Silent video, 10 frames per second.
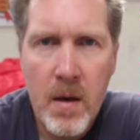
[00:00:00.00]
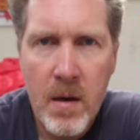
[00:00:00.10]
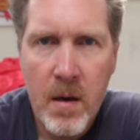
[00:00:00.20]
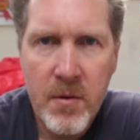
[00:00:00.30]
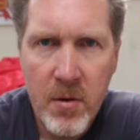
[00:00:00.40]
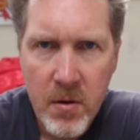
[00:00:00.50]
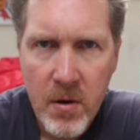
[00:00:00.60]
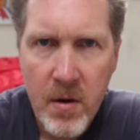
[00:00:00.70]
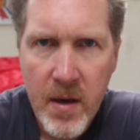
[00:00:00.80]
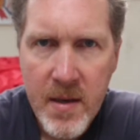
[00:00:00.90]
I don't
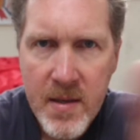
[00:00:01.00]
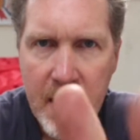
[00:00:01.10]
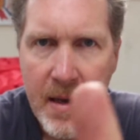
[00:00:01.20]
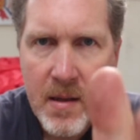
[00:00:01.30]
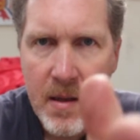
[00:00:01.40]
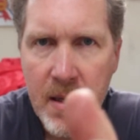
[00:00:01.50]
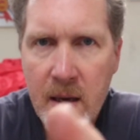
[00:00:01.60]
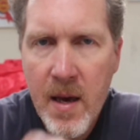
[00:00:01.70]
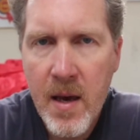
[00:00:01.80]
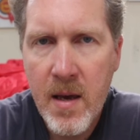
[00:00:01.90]
know
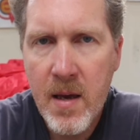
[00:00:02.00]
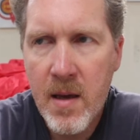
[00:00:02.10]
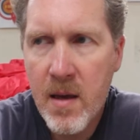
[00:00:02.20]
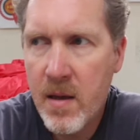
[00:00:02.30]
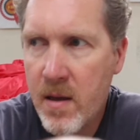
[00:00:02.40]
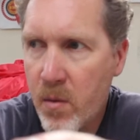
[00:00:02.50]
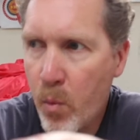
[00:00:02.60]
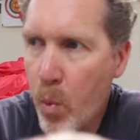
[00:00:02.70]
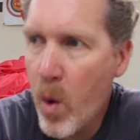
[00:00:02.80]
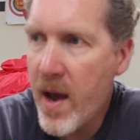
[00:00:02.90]
exactly
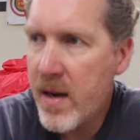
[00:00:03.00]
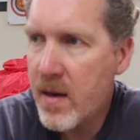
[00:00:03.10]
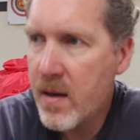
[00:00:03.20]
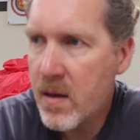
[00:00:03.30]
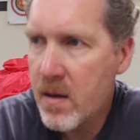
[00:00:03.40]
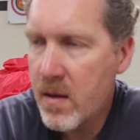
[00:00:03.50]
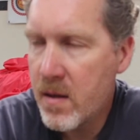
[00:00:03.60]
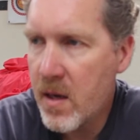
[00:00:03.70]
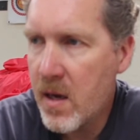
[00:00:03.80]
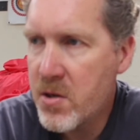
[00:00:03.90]
when
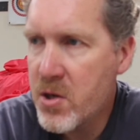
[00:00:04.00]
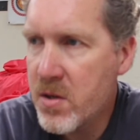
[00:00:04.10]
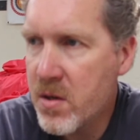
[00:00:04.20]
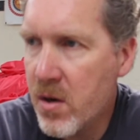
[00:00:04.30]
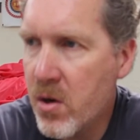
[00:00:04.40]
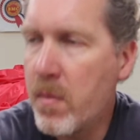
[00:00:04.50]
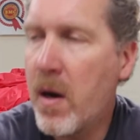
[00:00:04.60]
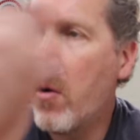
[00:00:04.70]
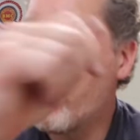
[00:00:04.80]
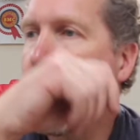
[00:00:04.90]
the engine's going to come
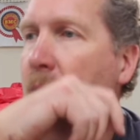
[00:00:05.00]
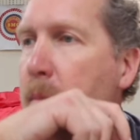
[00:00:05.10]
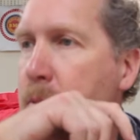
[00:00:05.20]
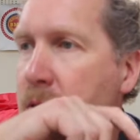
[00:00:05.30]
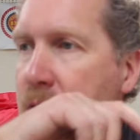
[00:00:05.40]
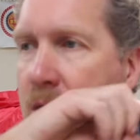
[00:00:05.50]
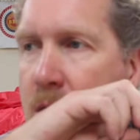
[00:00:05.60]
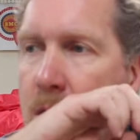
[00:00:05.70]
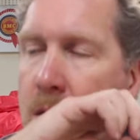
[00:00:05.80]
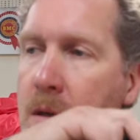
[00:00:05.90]
out,
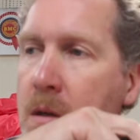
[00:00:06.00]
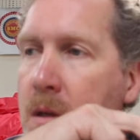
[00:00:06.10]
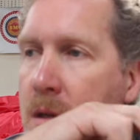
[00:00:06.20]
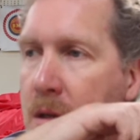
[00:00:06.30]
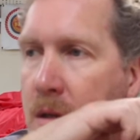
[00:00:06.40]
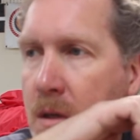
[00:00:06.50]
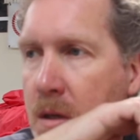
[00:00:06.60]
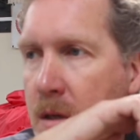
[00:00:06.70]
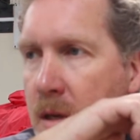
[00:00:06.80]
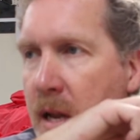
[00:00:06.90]
perhaps
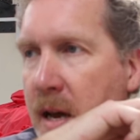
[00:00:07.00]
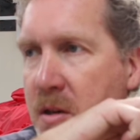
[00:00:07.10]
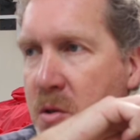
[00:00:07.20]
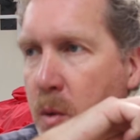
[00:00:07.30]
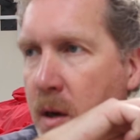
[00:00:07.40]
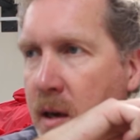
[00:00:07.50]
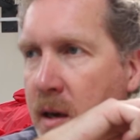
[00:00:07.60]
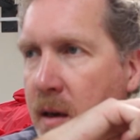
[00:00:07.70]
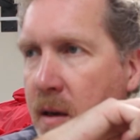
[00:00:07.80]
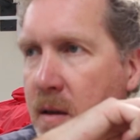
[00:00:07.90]
next
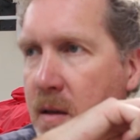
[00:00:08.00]
week. It